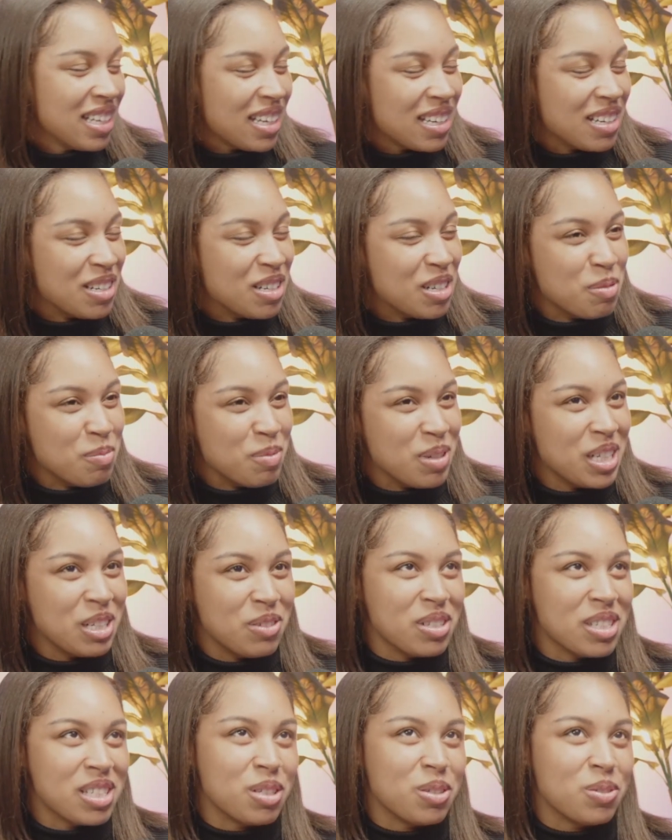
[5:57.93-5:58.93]
Um, and it
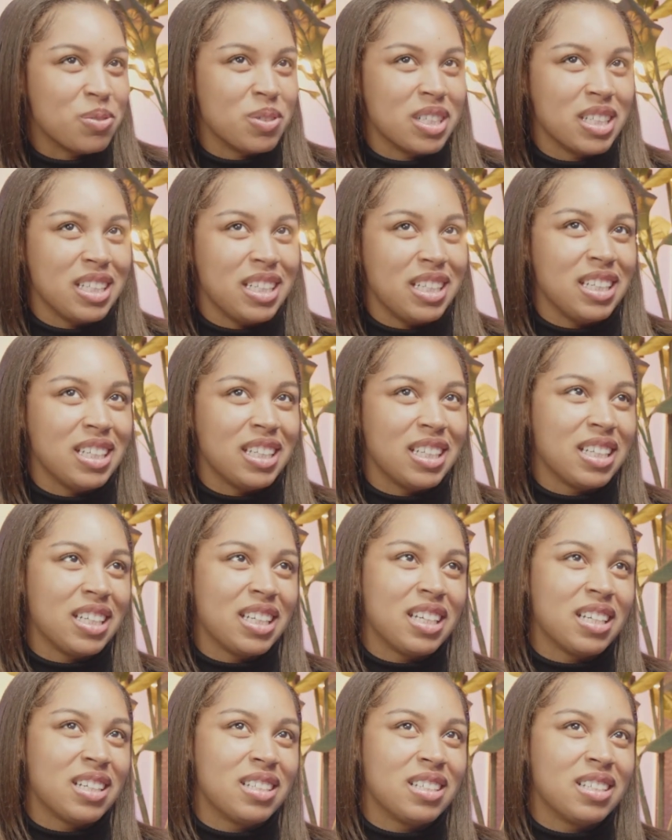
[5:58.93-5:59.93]
was so funny.
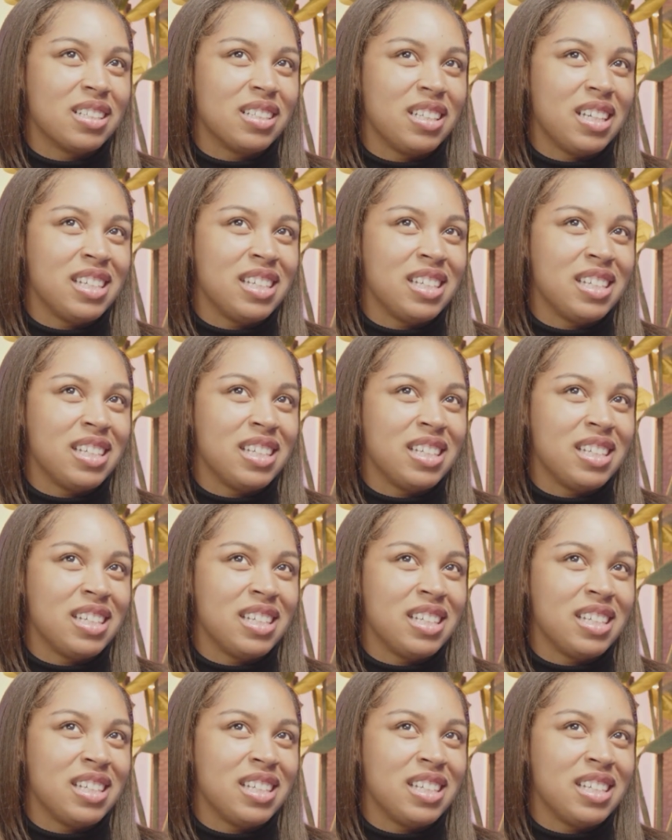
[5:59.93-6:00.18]
Uh,